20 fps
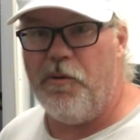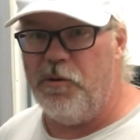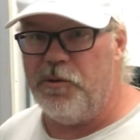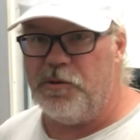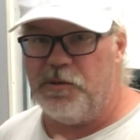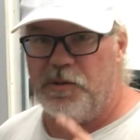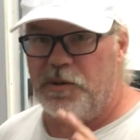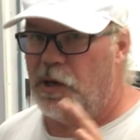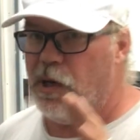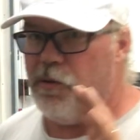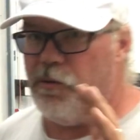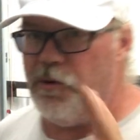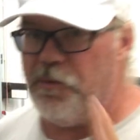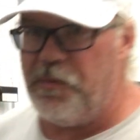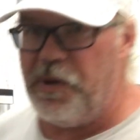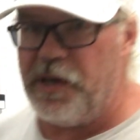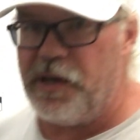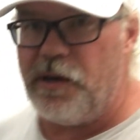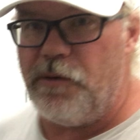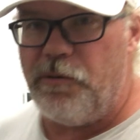won't
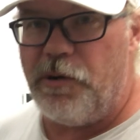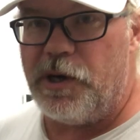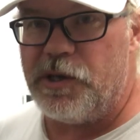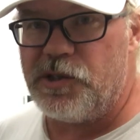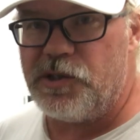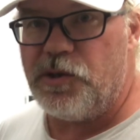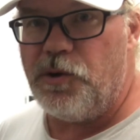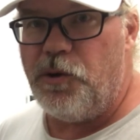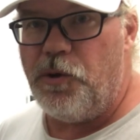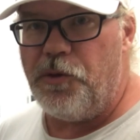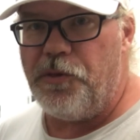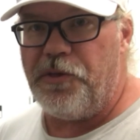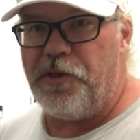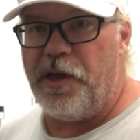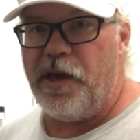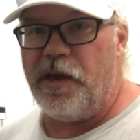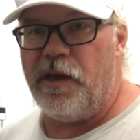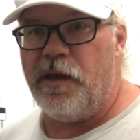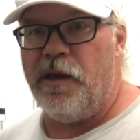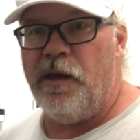make you watch the whole
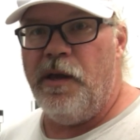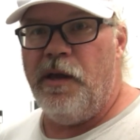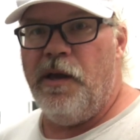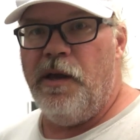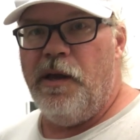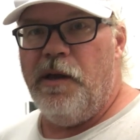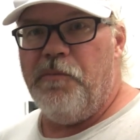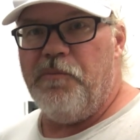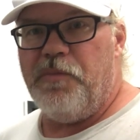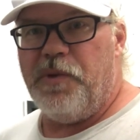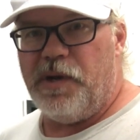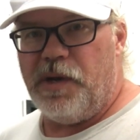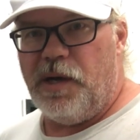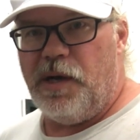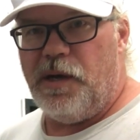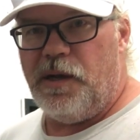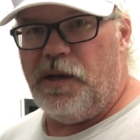thing, but